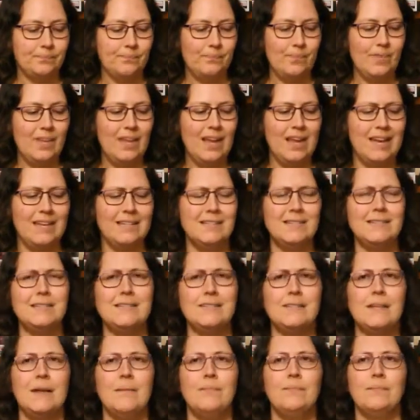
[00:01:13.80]

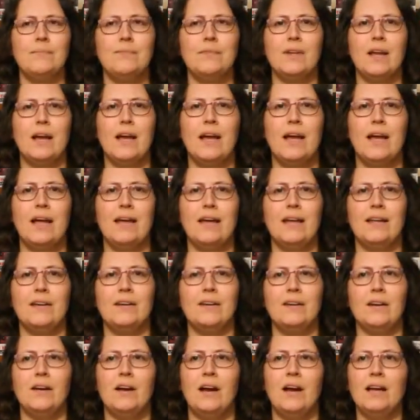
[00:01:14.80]
It's
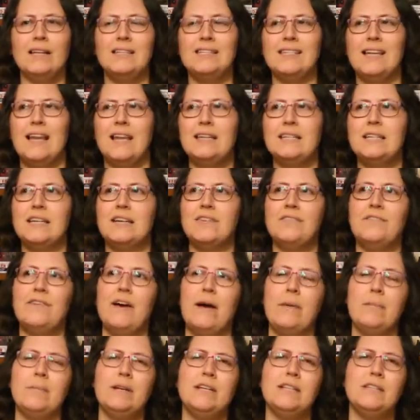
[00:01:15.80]
an Icelandic
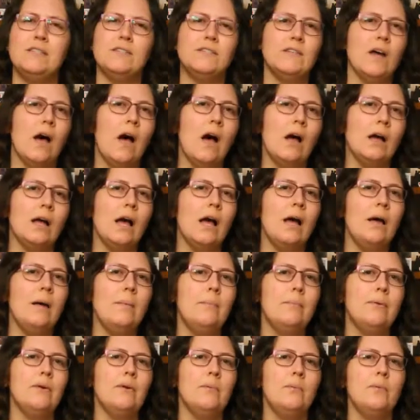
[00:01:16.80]
family saga,
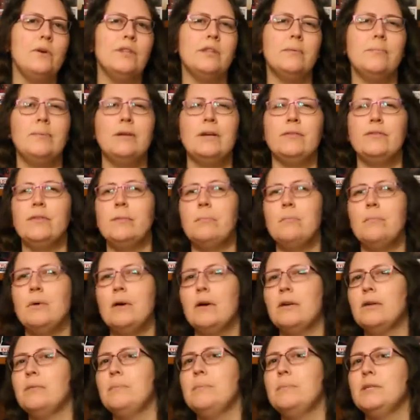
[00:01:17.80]
but with a bit of a
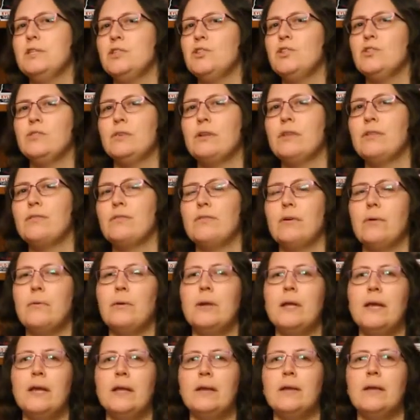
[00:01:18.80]
murder mystery thrown
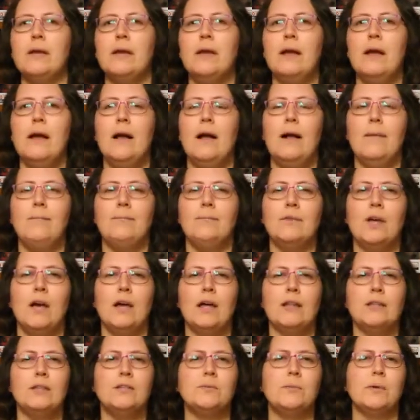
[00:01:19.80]
in.
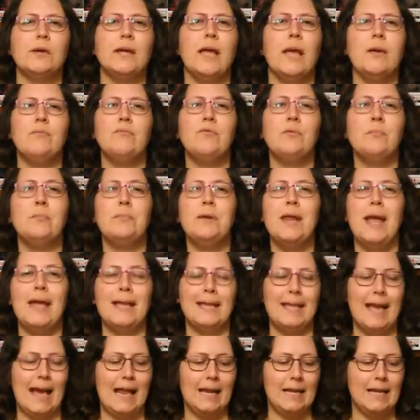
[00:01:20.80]
This one came from
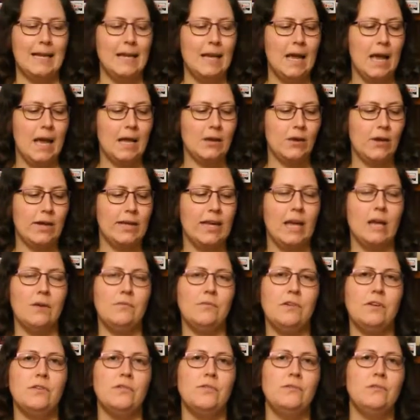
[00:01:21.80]
NetGalley and I gave
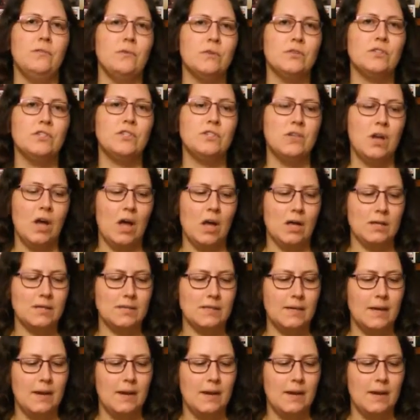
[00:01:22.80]
it 4 stars.